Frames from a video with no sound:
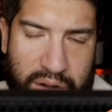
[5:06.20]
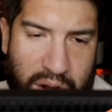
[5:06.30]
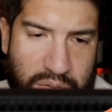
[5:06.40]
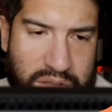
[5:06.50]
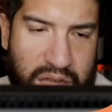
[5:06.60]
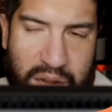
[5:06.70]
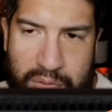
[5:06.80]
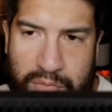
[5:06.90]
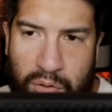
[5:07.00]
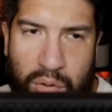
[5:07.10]
that I was
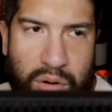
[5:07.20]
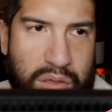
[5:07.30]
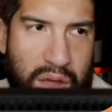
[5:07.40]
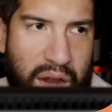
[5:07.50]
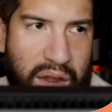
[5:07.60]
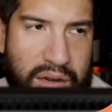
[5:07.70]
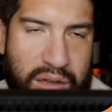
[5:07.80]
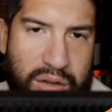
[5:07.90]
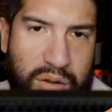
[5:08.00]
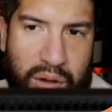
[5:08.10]
getting before is that I
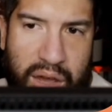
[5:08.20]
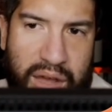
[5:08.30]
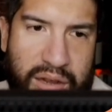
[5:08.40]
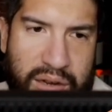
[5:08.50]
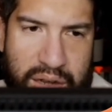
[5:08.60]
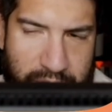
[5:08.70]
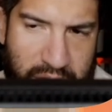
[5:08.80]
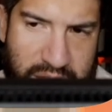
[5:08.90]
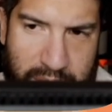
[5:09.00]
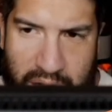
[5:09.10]
need to go ahead and
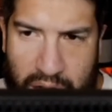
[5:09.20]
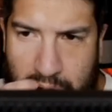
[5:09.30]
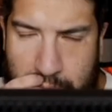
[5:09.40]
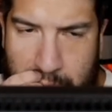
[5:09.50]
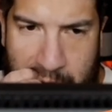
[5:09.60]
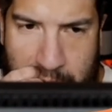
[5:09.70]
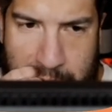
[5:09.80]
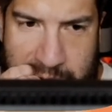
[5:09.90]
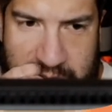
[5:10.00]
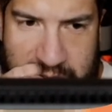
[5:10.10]
fix my, my
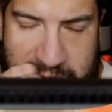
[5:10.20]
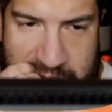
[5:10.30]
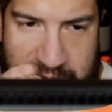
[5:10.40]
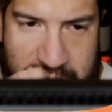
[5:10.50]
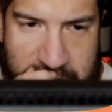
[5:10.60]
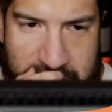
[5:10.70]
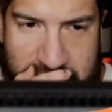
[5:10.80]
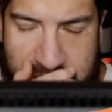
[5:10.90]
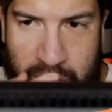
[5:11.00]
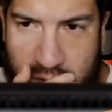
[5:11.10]
authorization
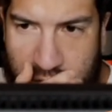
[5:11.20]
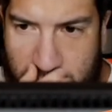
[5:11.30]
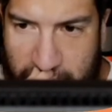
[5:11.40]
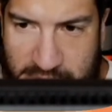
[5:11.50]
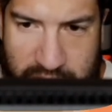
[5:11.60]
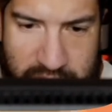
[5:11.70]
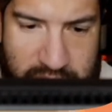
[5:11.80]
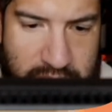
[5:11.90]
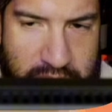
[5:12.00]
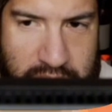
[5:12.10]
credentials.
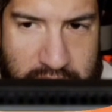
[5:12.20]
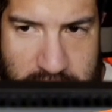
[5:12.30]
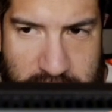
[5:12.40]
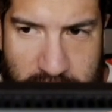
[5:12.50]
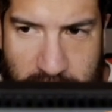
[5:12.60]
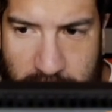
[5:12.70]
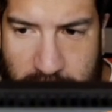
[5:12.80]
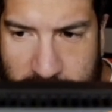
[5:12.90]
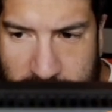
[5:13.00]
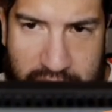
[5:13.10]

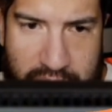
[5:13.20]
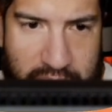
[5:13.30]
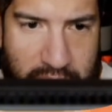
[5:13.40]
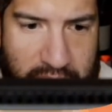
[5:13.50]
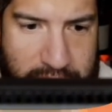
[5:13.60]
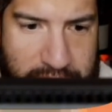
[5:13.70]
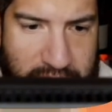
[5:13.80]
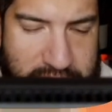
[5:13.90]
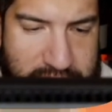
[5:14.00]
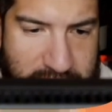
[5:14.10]
So that's how I
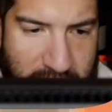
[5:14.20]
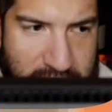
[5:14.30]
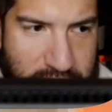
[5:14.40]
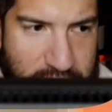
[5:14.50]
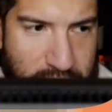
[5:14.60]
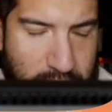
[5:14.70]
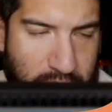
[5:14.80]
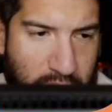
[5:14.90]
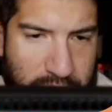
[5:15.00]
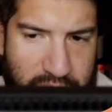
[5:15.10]
fix that issue.
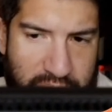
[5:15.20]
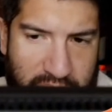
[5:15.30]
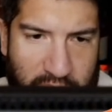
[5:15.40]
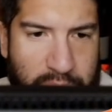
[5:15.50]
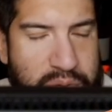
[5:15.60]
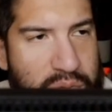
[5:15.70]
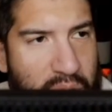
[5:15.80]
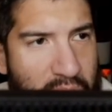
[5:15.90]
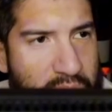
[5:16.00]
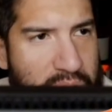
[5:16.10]
So hopefully that helps
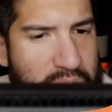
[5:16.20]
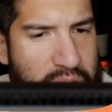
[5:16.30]
you out.